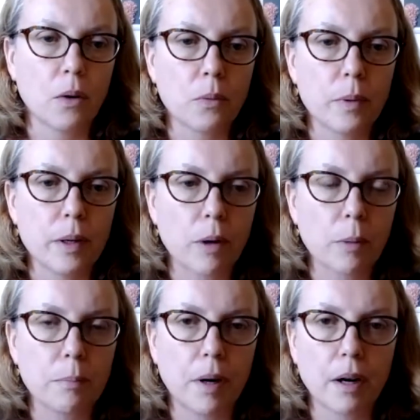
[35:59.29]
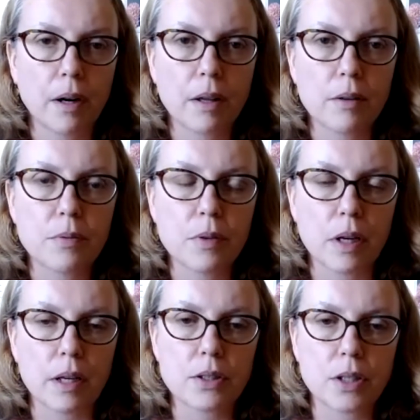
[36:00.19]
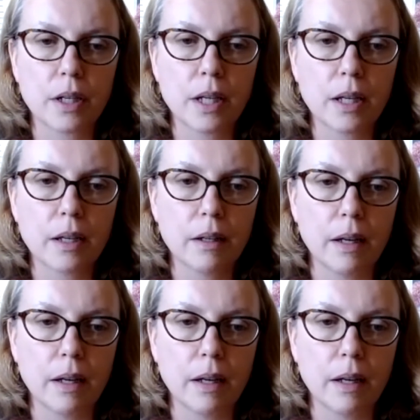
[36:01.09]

We were part of starting a